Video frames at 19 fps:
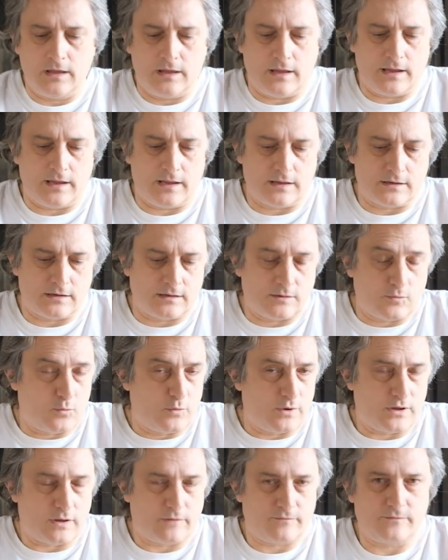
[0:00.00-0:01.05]
And
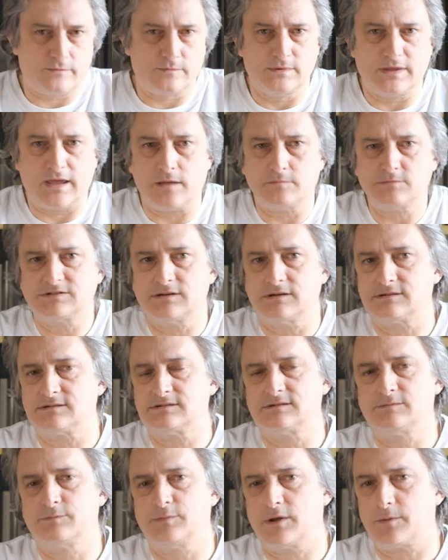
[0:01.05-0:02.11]
we have names
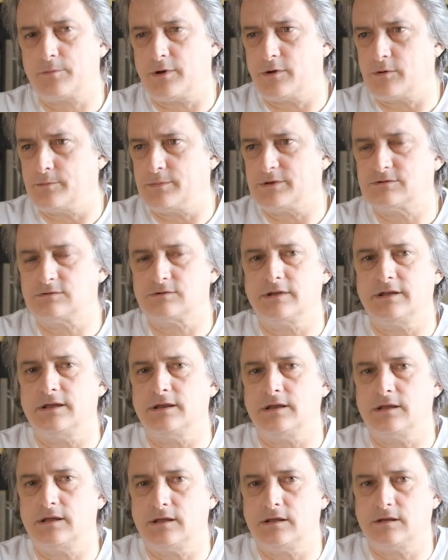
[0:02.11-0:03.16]
as Pier Paolo
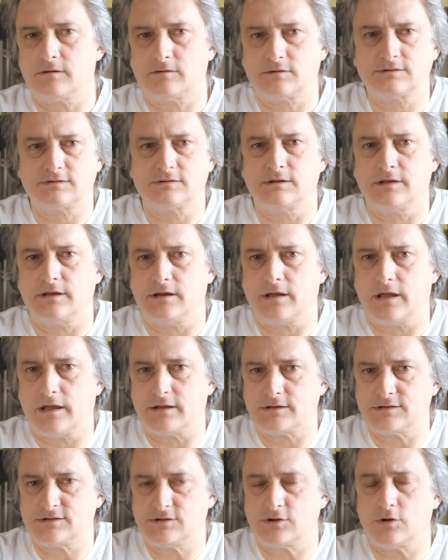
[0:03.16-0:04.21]
Pasolini, Rossellini,
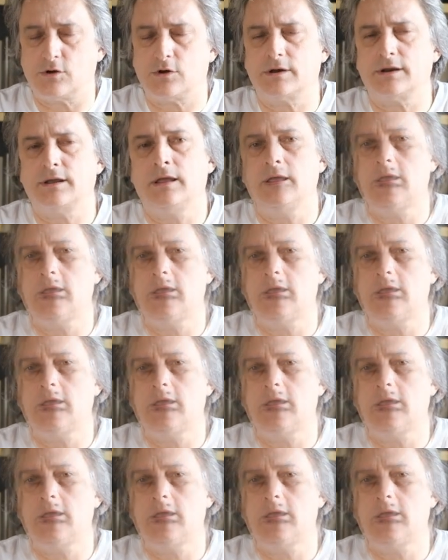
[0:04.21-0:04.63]
and so on.